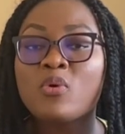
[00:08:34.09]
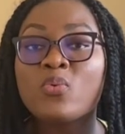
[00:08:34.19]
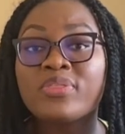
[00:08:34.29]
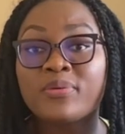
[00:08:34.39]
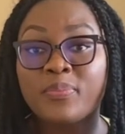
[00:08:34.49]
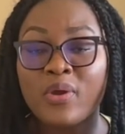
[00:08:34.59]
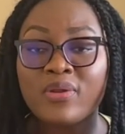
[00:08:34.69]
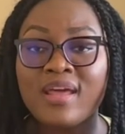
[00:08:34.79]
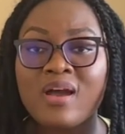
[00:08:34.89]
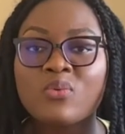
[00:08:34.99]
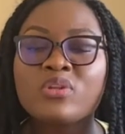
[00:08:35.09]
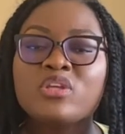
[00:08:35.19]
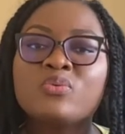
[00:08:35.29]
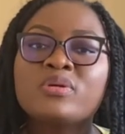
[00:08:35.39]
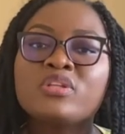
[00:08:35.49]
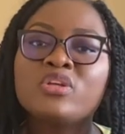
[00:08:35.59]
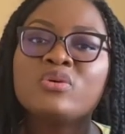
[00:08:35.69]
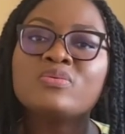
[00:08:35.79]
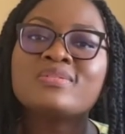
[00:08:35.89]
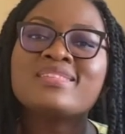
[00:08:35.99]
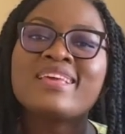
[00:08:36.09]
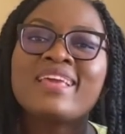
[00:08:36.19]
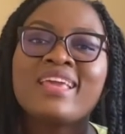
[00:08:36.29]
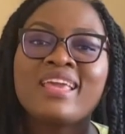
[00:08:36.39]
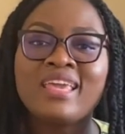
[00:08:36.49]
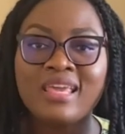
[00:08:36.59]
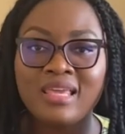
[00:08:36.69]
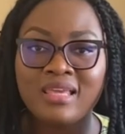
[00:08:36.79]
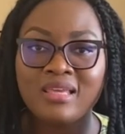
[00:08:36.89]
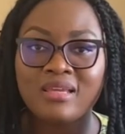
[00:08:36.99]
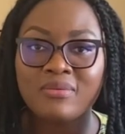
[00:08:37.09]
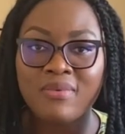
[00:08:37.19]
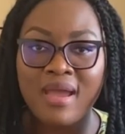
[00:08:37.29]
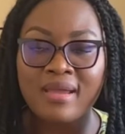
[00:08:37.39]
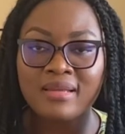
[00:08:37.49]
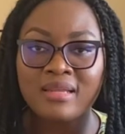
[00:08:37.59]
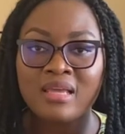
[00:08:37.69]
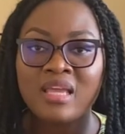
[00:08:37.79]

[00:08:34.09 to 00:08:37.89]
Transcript: with a pronoun, you would use he, right?